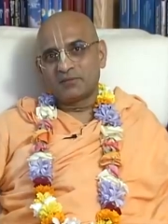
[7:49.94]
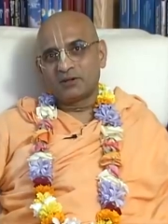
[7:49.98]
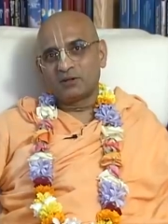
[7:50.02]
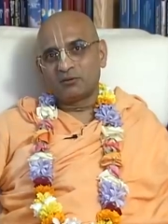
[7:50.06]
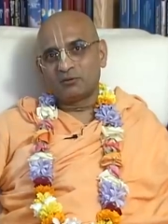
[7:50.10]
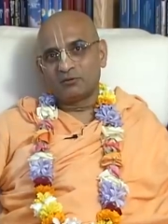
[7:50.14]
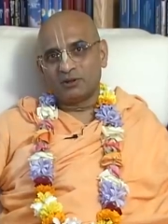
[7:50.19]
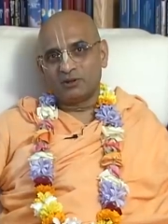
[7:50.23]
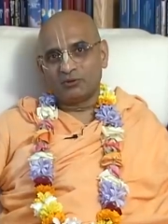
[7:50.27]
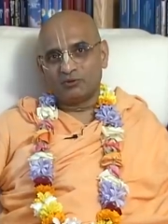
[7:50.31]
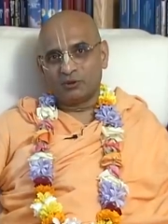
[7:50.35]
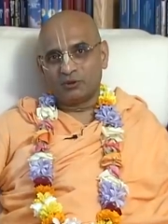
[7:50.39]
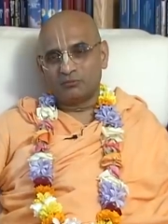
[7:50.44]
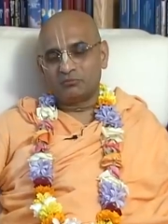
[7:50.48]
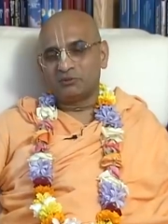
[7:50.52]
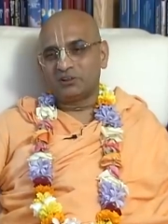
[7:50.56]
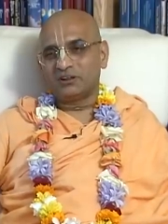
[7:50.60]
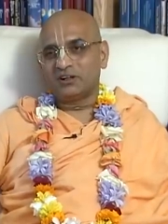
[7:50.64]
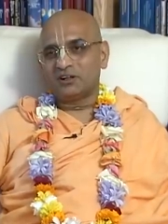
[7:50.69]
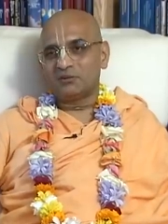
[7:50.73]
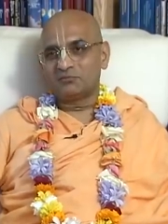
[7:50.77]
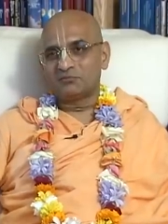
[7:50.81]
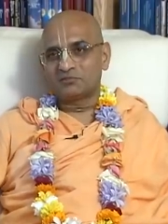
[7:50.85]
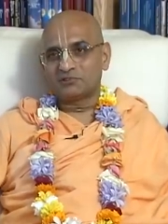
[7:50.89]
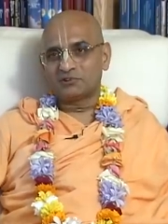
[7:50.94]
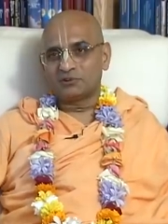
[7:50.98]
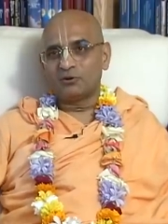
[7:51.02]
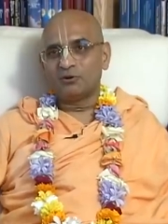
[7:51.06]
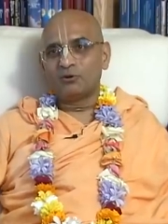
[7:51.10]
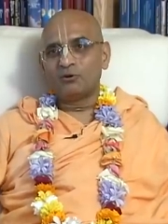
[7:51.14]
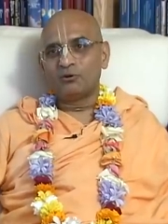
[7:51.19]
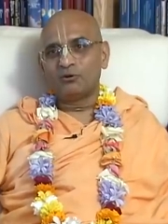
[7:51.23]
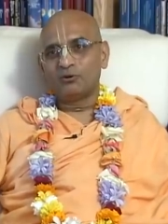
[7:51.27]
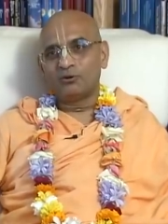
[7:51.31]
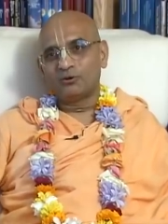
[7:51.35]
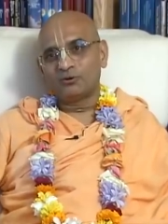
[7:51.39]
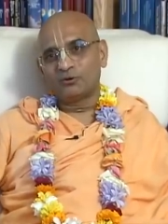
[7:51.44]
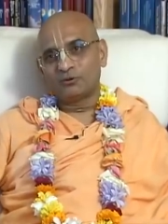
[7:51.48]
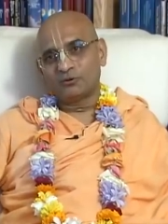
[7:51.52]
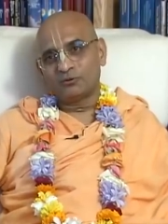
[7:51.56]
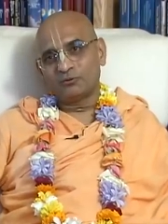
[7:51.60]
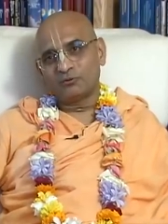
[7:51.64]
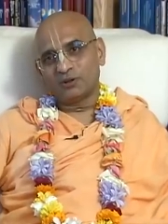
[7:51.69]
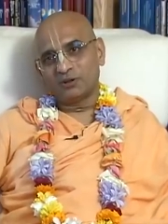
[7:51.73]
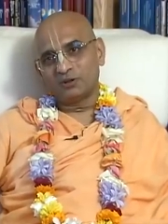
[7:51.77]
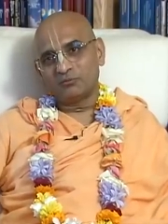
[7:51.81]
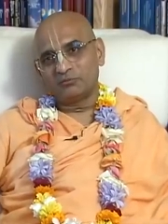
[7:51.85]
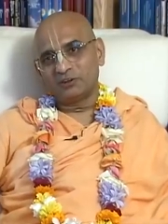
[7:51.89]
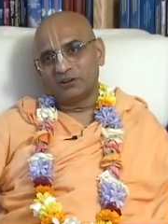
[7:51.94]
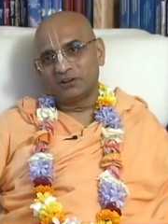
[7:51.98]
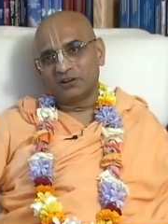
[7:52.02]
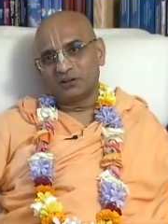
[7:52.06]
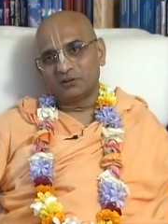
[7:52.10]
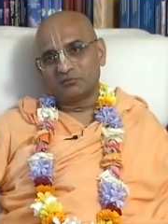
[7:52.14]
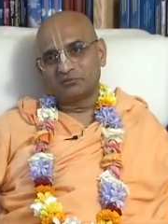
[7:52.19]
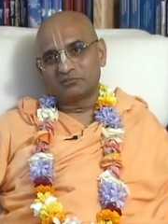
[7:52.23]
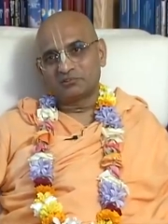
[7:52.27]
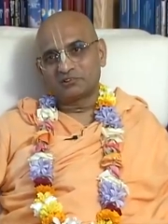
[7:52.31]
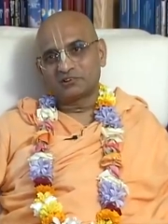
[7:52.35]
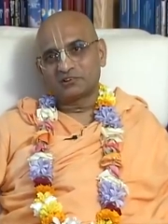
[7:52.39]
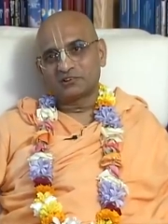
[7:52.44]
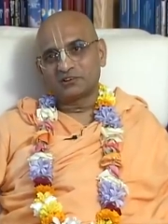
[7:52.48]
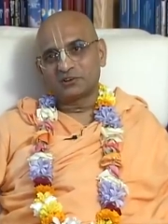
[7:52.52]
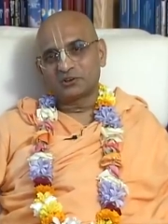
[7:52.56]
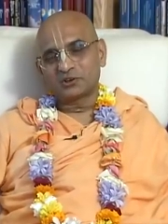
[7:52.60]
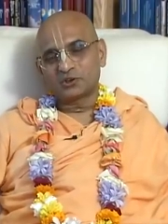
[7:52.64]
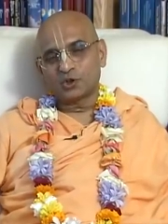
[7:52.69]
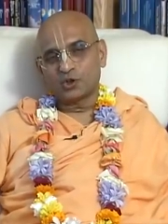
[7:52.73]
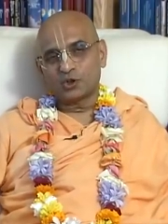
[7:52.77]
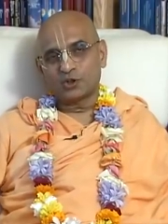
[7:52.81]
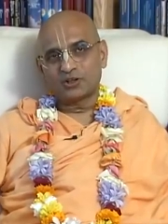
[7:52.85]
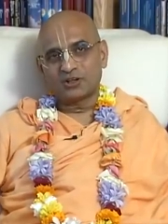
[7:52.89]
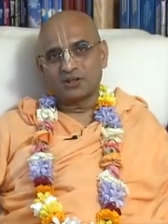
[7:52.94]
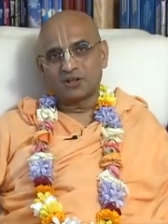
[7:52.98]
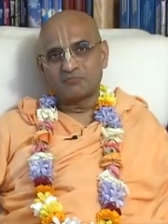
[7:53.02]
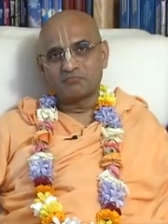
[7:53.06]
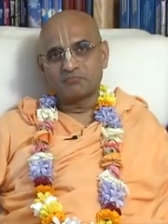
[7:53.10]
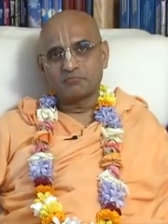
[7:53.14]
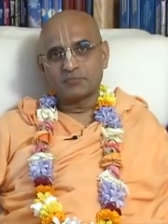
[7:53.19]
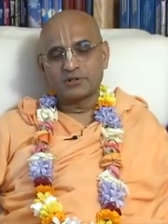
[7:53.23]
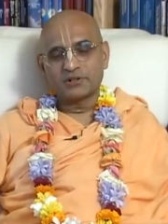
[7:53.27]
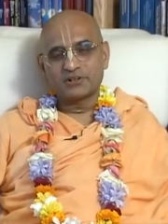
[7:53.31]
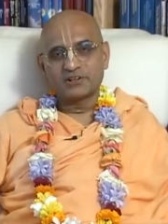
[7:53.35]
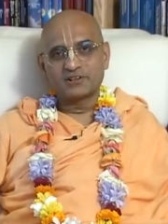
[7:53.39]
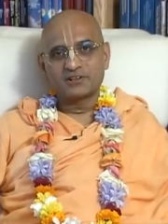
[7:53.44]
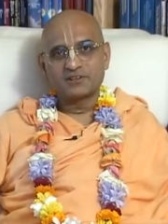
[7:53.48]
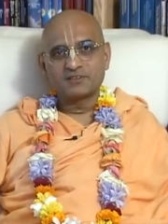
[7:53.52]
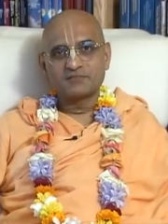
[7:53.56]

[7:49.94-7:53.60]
when one becomes old, one becomes short-tempered.